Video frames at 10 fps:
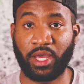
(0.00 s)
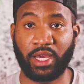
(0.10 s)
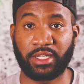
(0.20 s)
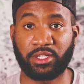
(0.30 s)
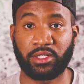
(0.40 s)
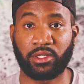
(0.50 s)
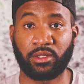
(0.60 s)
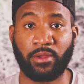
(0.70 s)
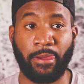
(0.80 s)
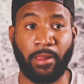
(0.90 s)

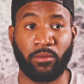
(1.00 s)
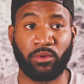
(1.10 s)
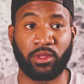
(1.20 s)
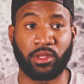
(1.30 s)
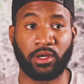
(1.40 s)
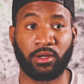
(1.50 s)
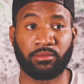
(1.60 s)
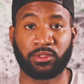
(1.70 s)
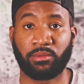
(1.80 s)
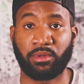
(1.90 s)
compassion. With
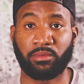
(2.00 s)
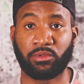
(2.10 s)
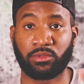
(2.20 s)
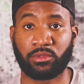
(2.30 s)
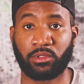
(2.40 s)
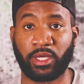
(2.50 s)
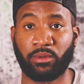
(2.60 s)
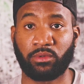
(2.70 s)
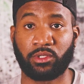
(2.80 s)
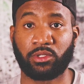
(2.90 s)
some people's
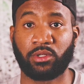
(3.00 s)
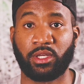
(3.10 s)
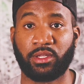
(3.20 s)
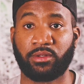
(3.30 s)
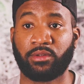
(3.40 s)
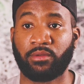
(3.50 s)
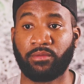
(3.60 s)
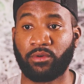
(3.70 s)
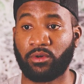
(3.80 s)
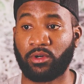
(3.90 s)
language
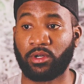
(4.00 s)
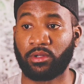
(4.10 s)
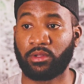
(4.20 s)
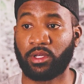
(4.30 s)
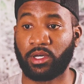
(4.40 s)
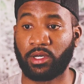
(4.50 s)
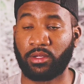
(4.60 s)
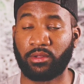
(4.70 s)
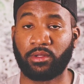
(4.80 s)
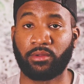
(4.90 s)
is for
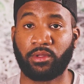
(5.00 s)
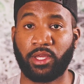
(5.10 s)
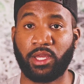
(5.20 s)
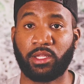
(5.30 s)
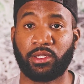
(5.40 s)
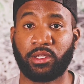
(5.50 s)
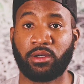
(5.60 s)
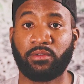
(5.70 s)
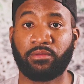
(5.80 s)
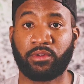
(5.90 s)
the
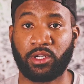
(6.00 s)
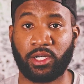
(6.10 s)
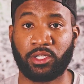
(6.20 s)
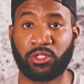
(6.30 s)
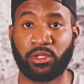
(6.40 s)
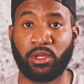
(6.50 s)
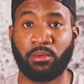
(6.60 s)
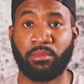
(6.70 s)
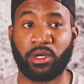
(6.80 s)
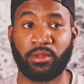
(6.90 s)
healing of touch,
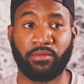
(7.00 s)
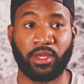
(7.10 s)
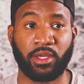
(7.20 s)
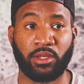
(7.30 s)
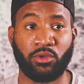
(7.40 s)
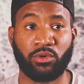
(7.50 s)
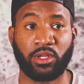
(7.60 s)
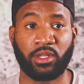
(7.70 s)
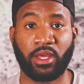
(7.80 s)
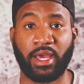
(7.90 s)
but they
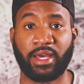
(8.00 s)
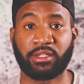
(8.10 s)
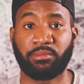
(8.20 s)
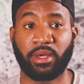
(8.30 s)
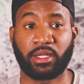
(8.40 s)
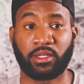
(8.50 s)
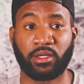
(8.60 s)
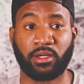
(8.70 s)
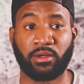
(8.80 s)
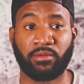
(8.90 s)
do it in the
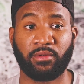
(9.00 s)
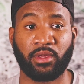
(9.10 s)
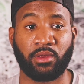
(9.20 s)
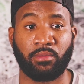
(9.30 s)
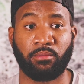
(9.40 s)
aspect of